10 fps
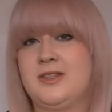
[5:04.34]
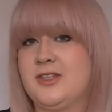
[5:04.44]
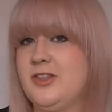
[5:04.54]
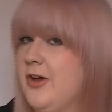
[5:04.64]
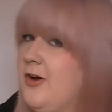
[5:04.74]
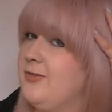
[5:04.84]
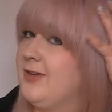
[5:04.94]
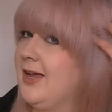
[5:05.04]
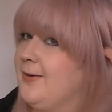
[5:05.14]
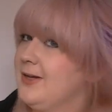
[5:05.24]
No
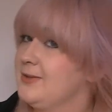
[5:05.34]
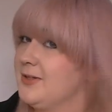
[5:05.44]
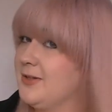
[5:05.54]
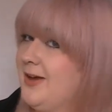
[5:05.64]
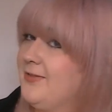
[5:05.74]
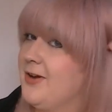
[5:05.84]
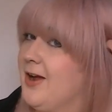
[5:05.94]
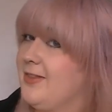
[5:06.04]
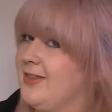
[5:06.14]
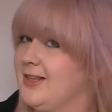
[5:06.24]
flyaways whatsoever.
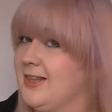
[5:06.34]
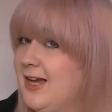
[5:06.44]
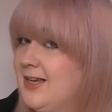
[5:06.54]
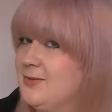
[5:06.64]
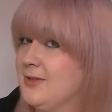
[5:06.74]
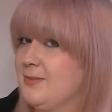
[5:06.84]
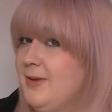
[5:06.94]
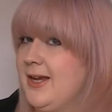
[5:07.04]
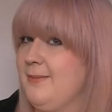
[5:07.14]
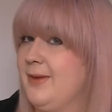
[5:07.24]
I think that that is what's
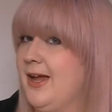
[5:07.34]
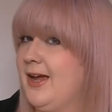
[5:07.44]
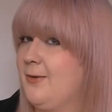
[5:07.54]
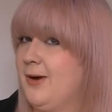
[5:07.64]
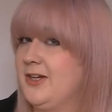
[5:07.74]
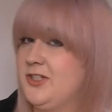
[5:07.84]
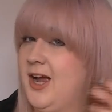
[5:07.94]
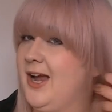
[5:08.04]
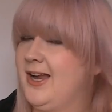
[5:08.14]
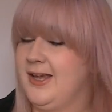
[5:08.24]
making my hair quite
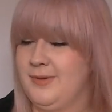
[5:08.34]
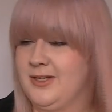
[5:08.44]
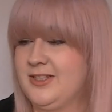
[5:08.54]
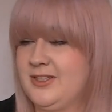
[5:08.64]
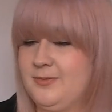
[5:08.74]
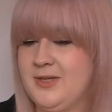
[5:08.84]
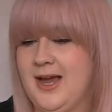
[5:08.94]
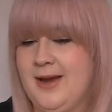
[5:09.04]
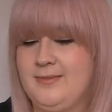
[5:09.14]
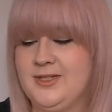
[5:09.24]
shiny, because
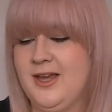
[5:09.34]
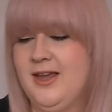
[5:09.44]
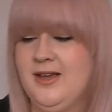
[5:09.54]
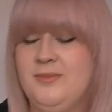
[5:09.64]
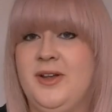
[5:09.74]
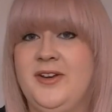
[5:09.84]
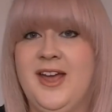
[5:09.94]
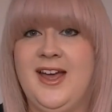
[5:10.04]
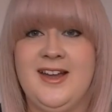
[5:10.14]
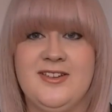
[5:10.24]
sometimes blonde
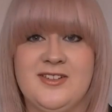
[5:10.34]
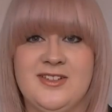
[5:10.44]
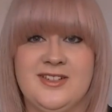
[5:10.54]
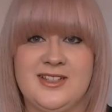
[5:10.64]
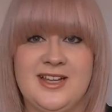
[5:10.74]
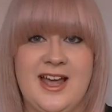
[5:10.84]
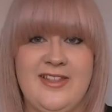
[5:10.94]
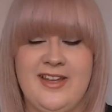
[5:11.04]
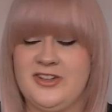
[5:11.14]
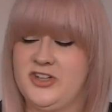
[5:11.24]
hair doesn't get
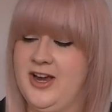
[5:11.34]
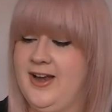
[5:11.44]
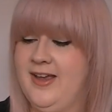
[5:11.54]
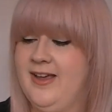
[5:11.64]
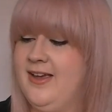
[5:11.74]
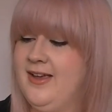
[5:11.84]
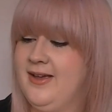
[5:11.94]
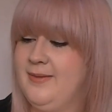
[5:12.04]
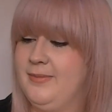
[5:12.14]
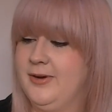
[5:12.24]
that shiny,
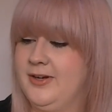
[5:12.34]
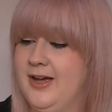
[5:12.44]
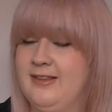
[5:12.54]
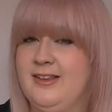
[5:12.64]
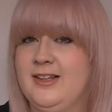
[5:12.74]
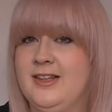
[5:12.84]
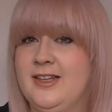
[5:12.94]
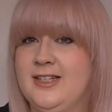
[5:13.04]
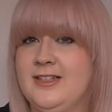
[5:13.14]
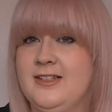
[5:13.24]
but I think that
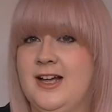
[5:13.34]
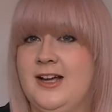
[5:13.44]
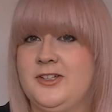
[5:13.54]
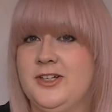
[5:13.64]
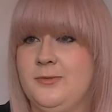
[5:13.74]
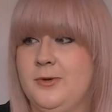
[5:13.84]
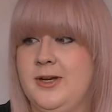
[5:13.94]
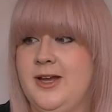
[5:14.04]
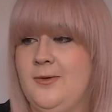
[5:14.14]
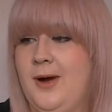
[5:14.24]
this is actually
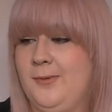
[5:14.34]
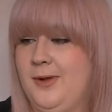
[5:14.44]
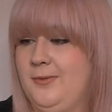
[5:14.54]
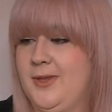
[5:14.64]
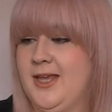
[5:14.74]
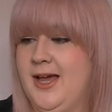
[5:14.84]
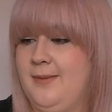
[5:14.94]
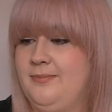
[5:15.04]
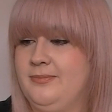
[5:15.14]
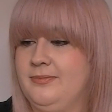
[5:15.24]
working quite well with that.
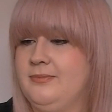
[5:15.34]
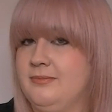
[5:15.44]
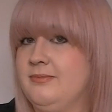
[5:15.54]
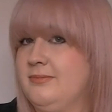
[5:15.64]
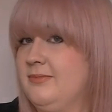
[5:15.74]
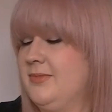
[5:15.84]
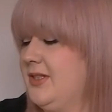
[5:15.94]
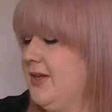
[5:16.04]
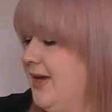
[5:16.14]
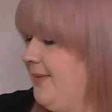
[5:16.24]

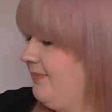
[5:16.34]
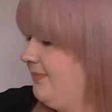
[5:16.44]
So yeah.